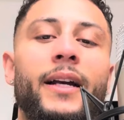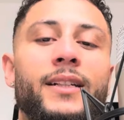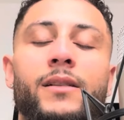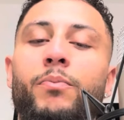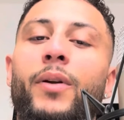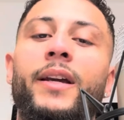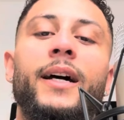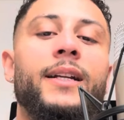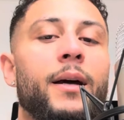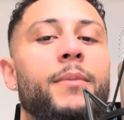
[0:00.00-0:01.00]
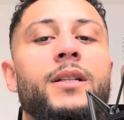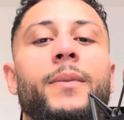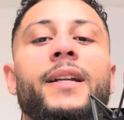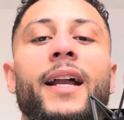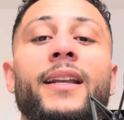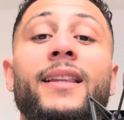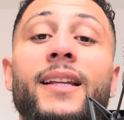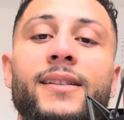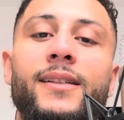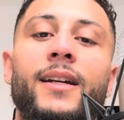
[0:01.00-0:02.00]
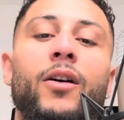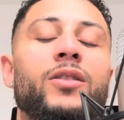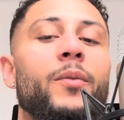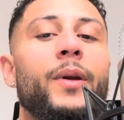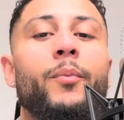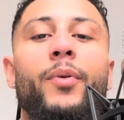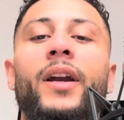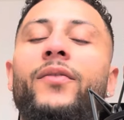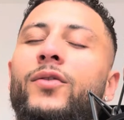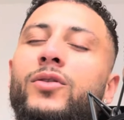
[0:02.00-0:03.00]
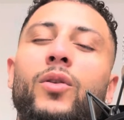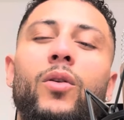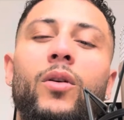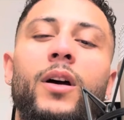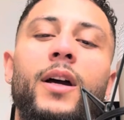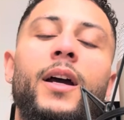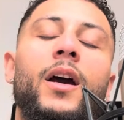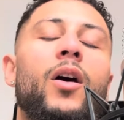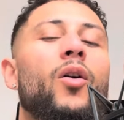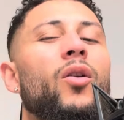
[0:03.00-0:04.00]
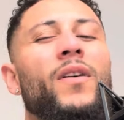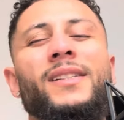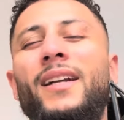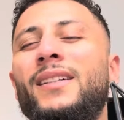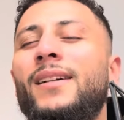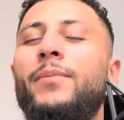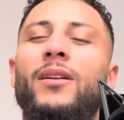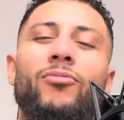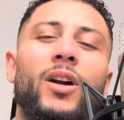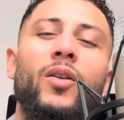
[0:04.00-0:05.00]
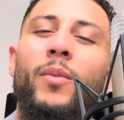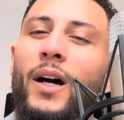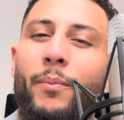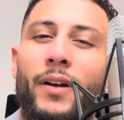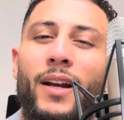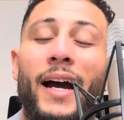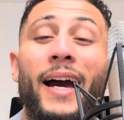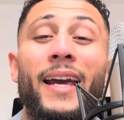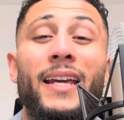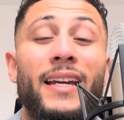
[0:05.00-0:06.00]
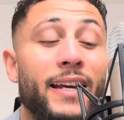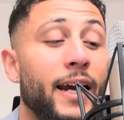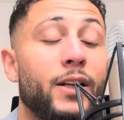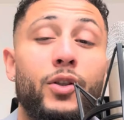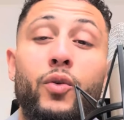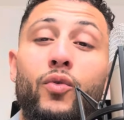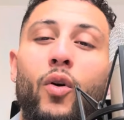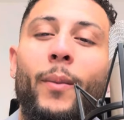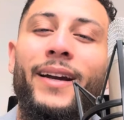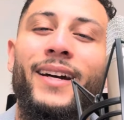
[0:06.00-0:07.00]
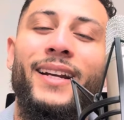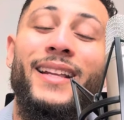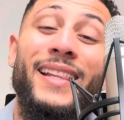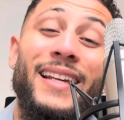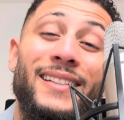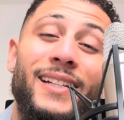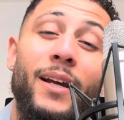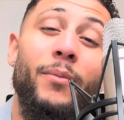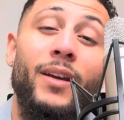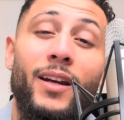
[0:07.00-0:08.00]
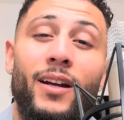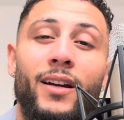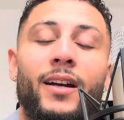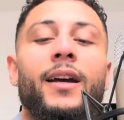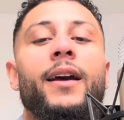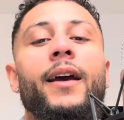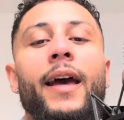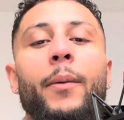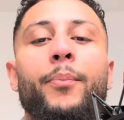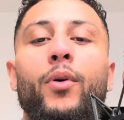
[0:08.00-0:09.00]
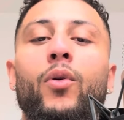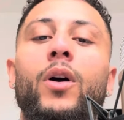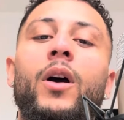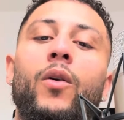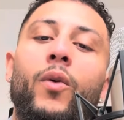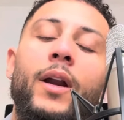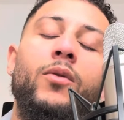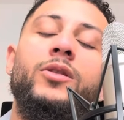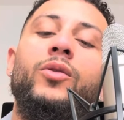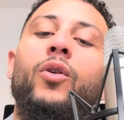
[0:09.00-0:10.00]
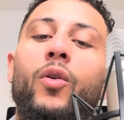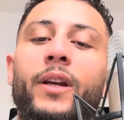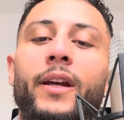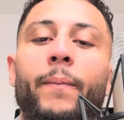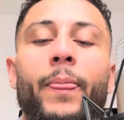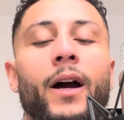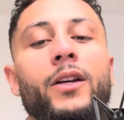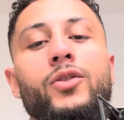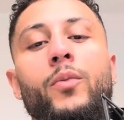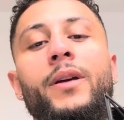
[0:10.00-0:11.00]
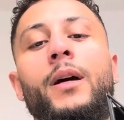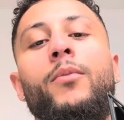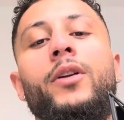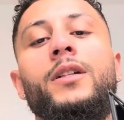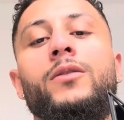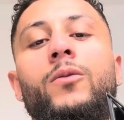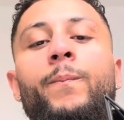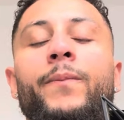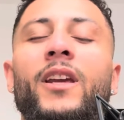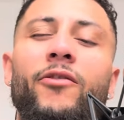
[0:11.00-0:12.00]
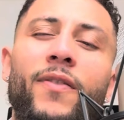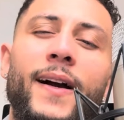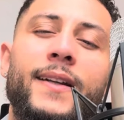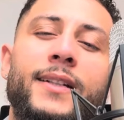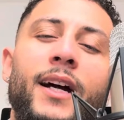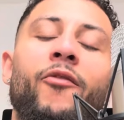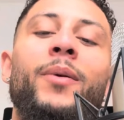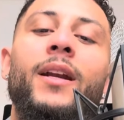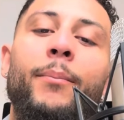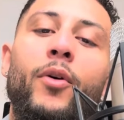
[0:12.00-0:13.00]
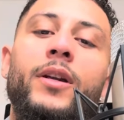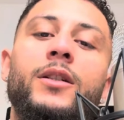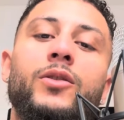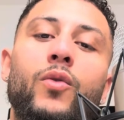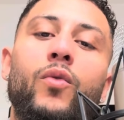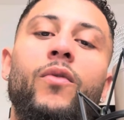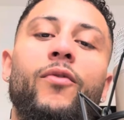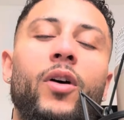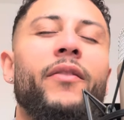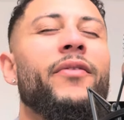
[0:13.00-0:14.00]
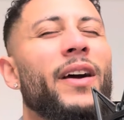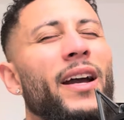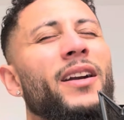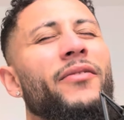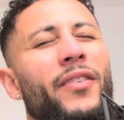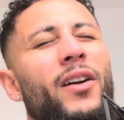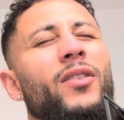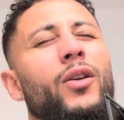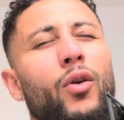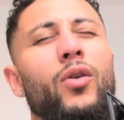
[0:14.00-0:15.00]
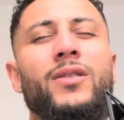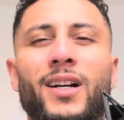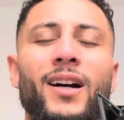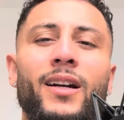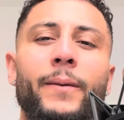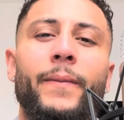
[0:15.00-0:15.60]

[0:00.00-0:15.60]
just pray that I meet my dad this year because I've been praying for so long." All of a sudden, something random happened. I get to know my dad the same year. April, when I was on holiday, I used to be in a boarding school. In fact, I've been in a boarding school for a very, very long time.